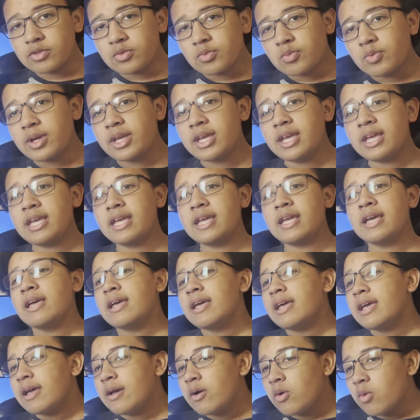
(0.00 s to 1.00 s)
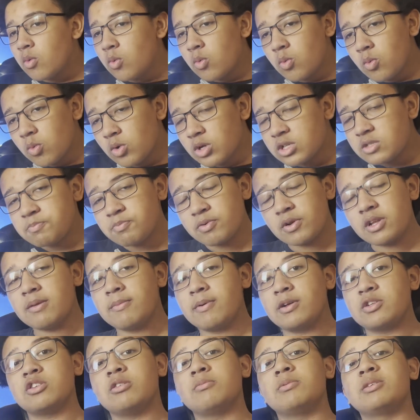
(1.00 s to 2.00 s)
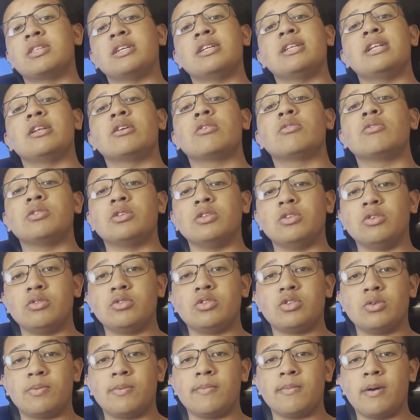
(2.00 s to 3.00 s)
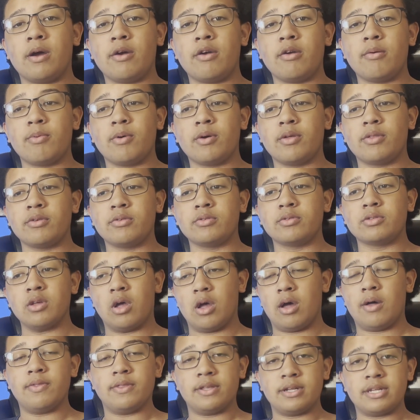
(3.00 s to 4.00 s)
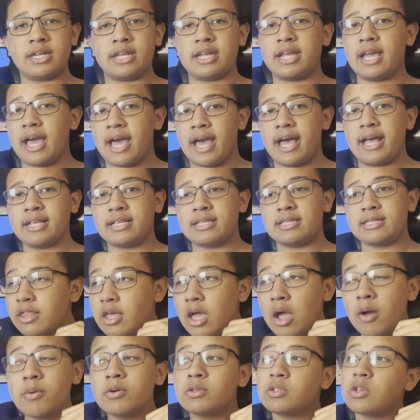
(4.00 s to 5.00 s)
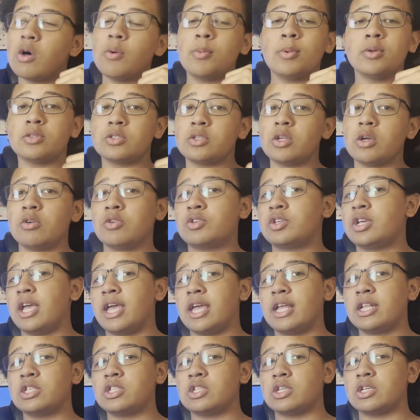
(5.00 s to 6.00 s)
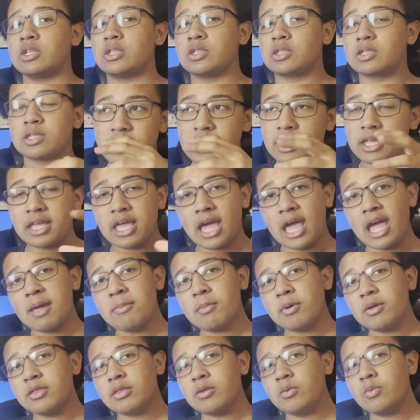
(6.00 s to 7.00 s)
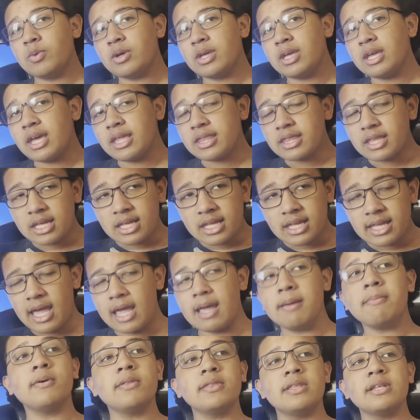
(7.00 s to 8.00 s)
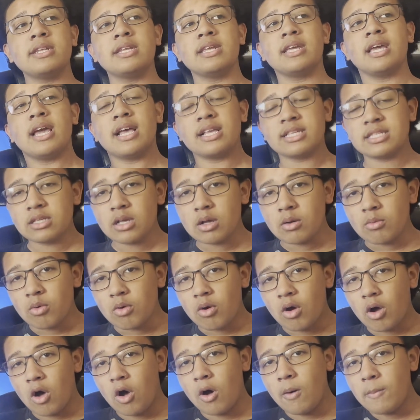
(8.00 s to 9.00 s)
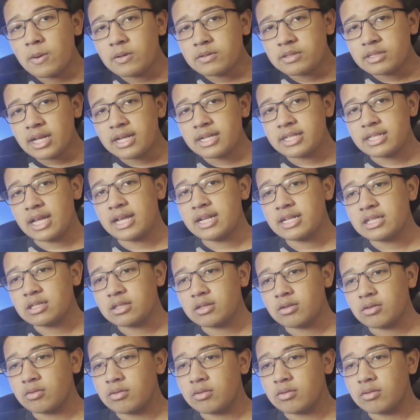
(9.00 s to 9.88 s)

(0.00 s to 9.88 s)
Wii was pretty much almost identical to New Super Mario Bros. On the DS. There was almost no changes. The game on the Wii and the game on the DS were almost identical.